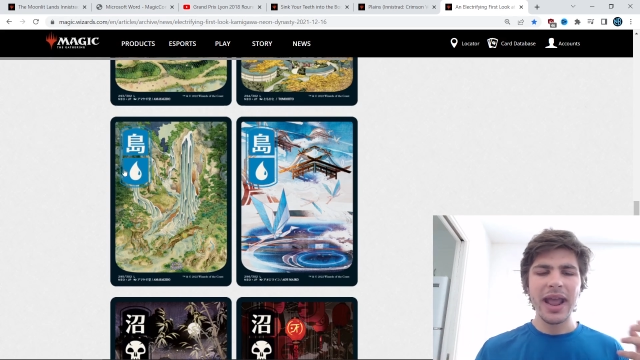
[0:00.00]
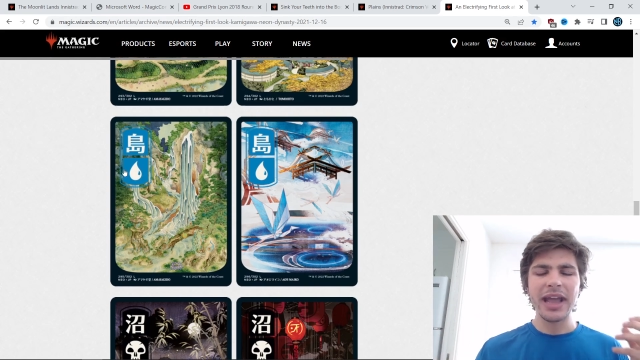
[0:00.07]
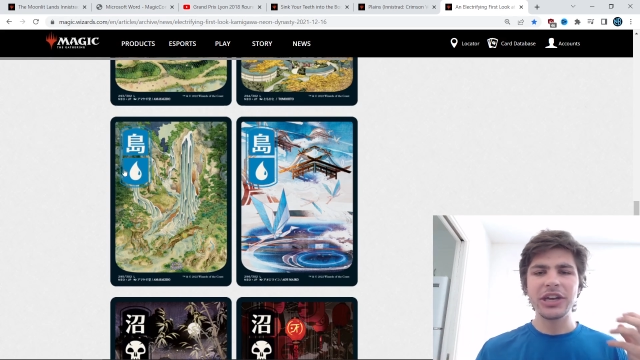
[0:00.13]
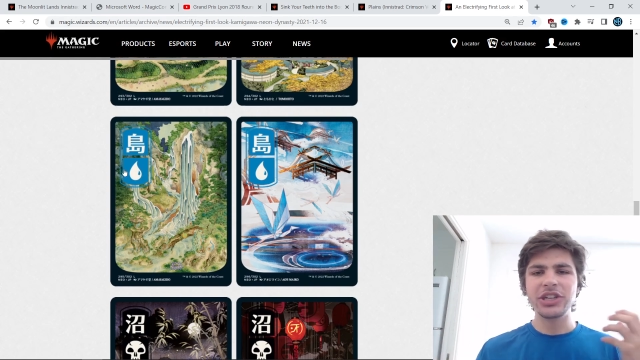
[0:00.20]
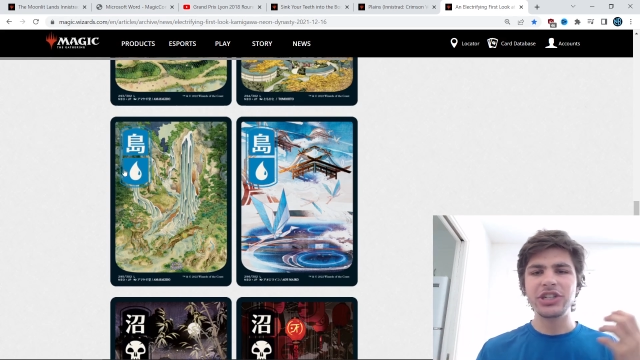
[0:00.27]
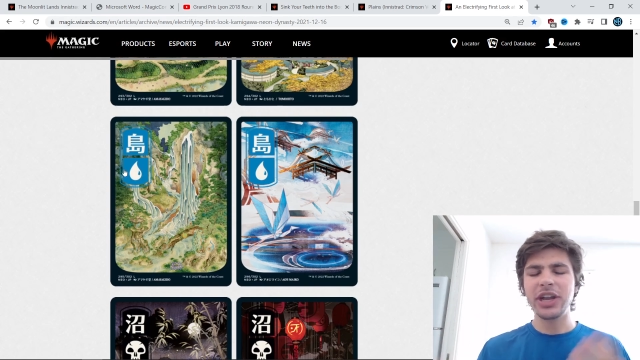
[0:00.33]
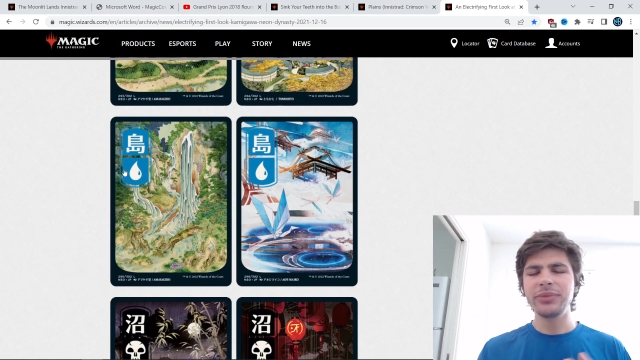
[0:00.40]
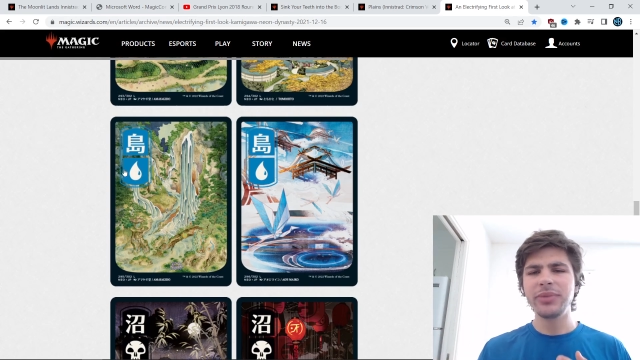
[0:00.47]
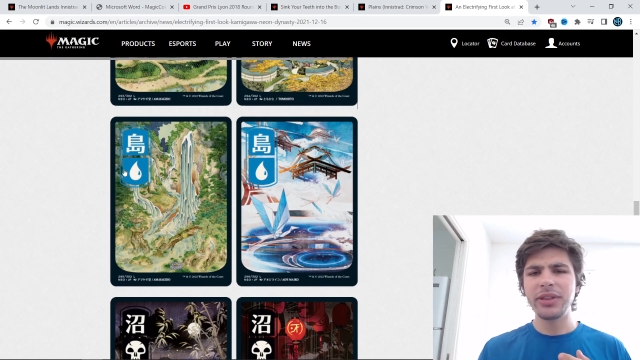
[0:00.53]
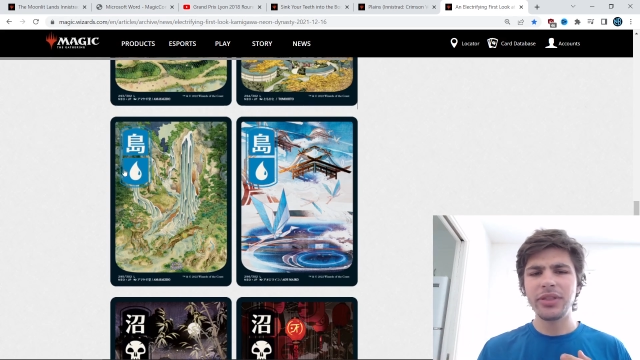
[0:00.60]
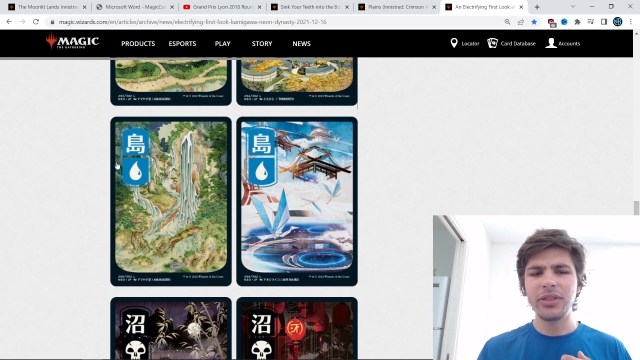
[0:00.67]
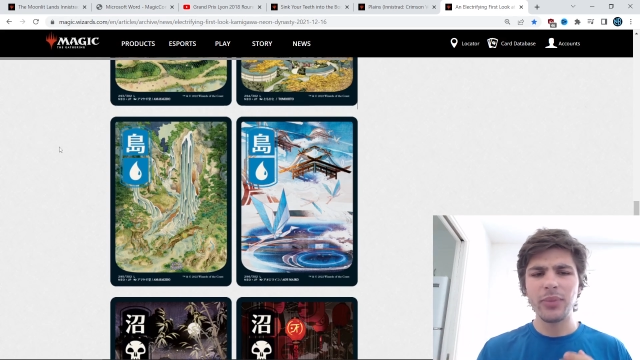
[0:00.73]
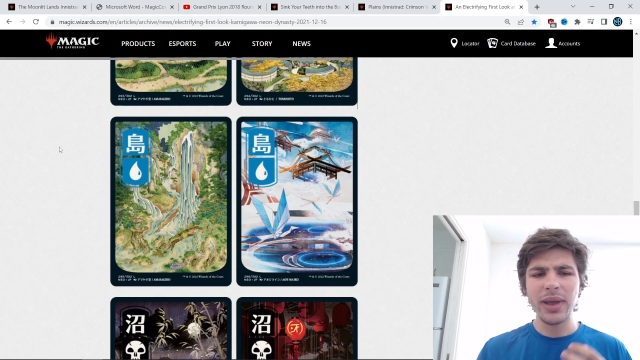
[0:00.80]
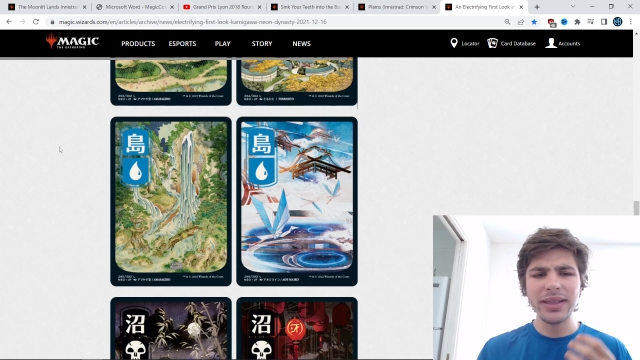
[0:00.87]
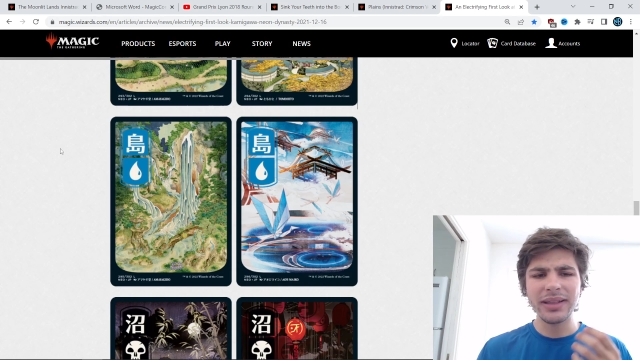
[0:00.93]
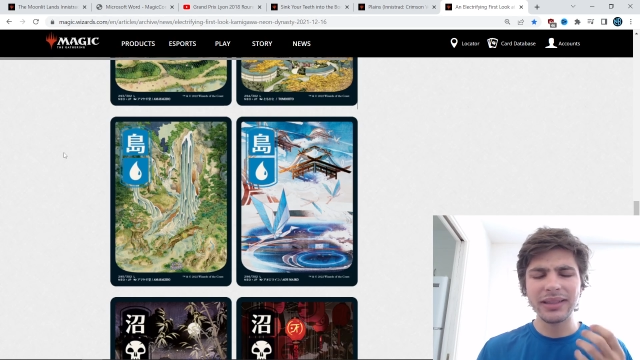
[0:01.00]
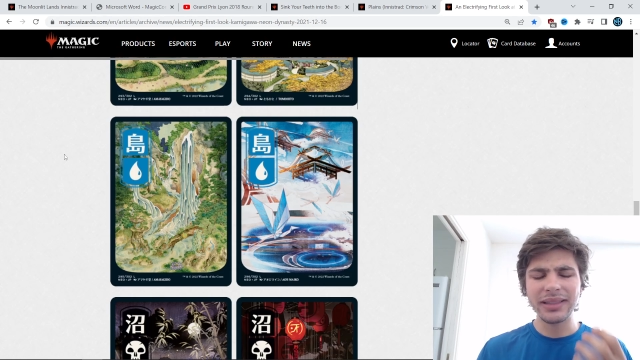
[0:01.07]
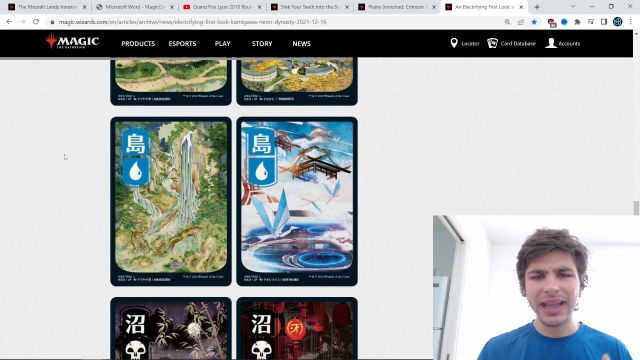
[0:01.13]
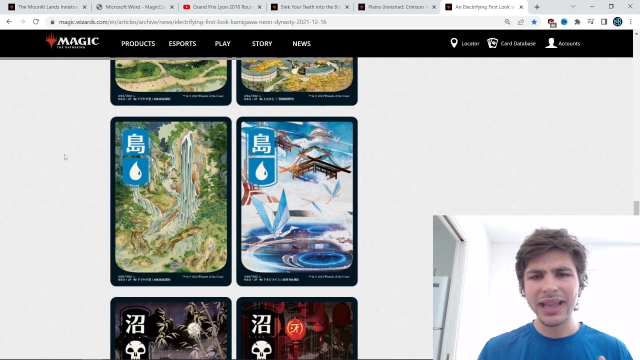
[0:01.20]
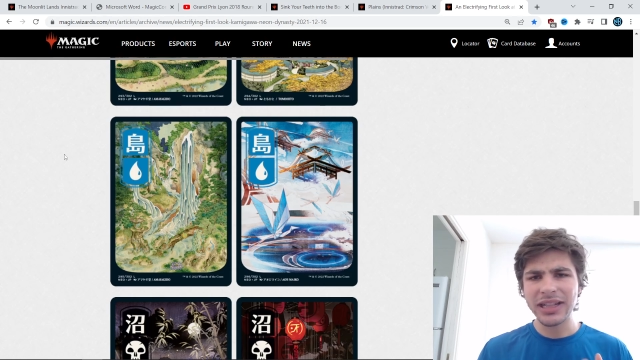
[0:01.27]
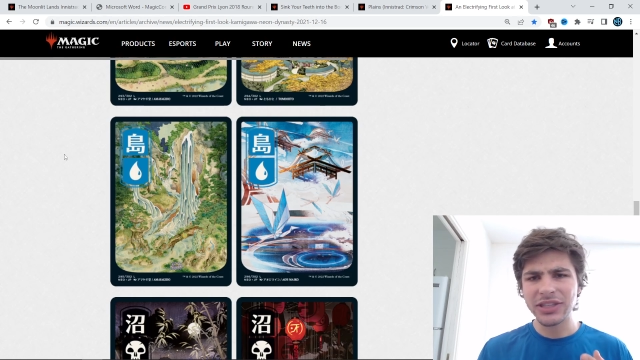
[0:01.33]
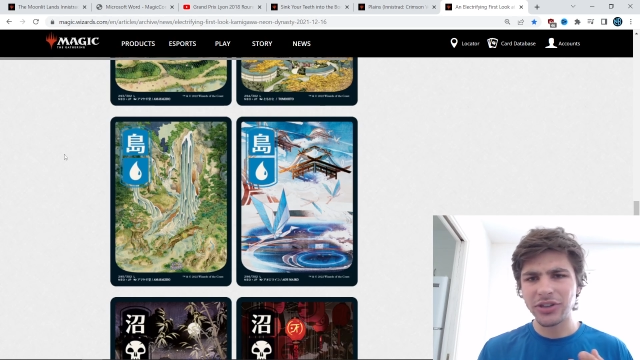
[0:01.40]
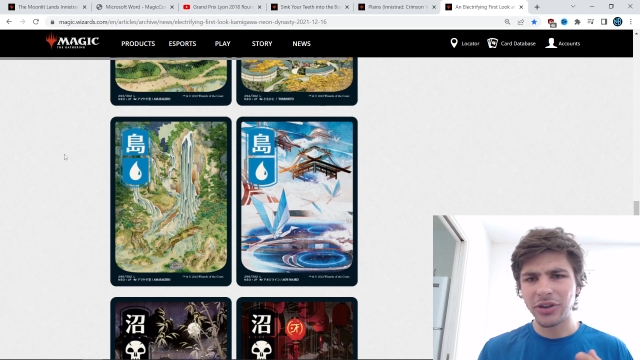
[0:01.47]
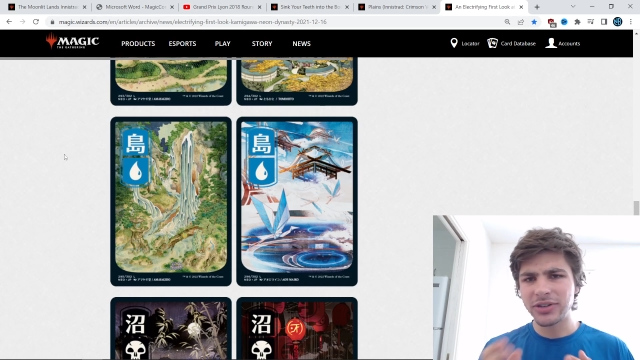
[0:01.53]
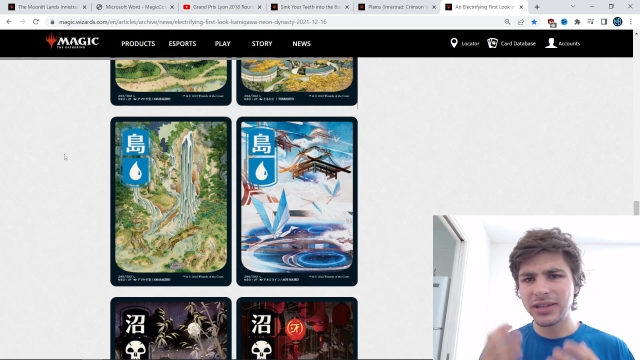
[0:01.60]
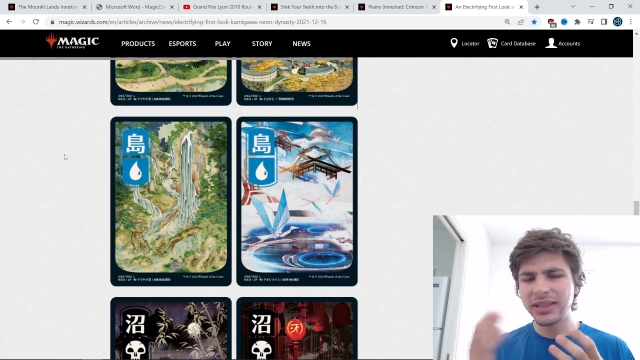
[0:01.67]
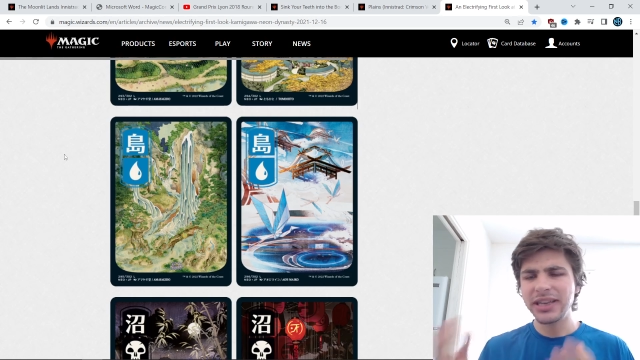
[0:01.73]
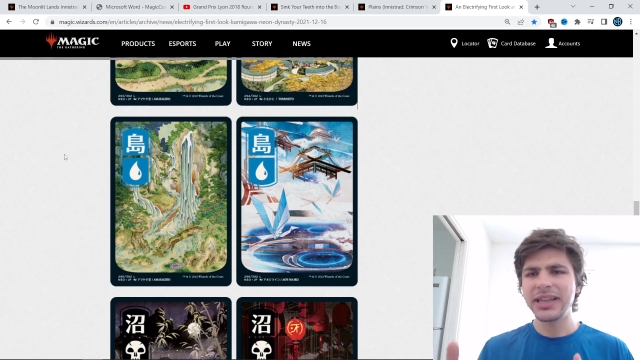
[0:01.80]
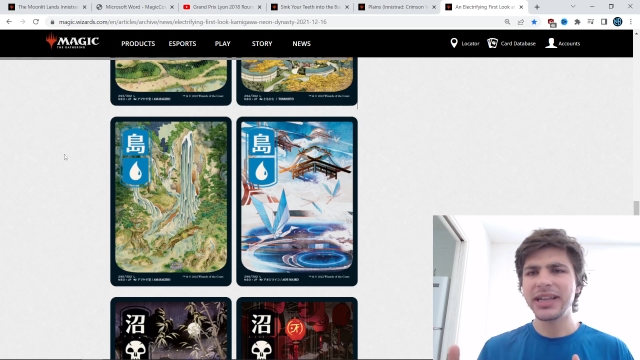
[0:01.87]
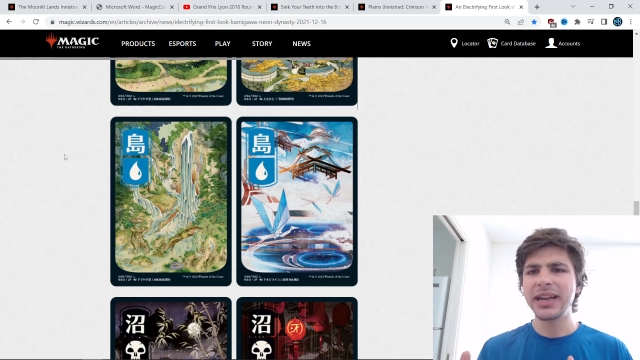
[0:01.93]
and generally the way the lands are
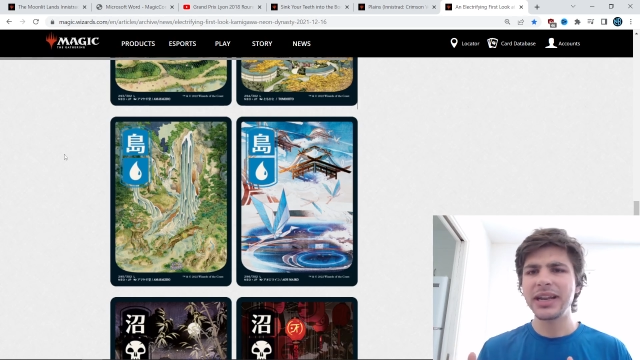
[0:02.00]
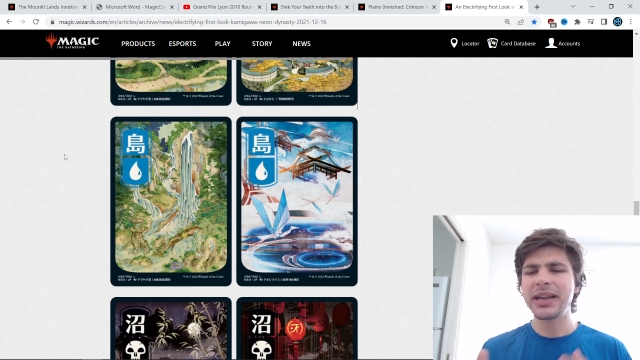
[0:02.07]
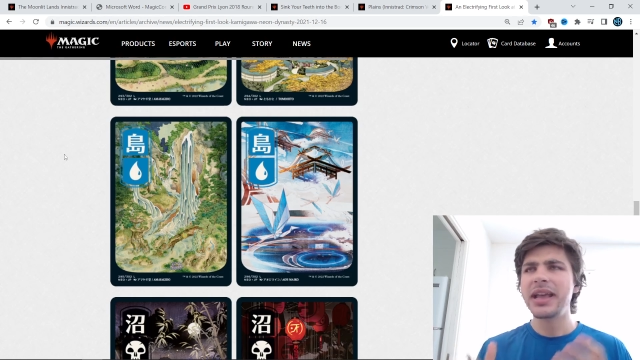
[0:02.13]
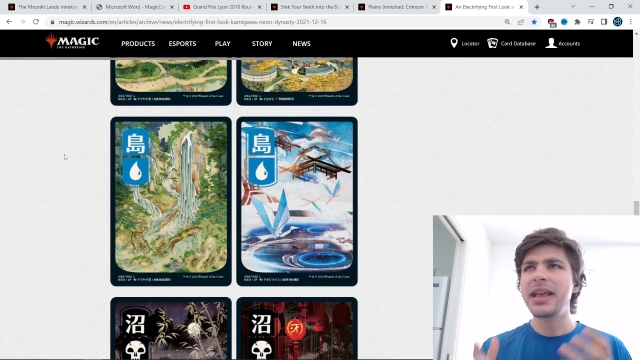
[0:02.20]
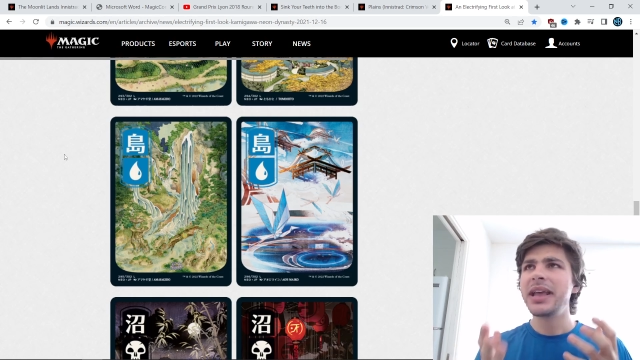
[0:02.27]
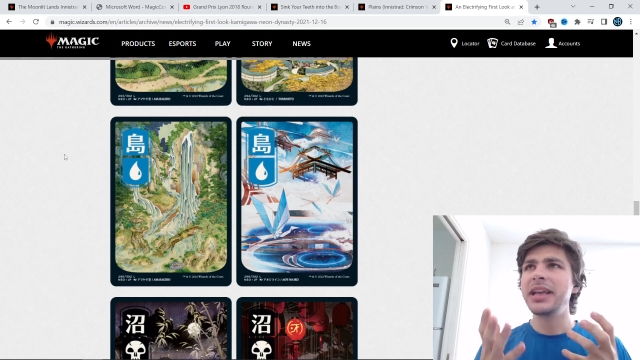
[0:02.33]
delineated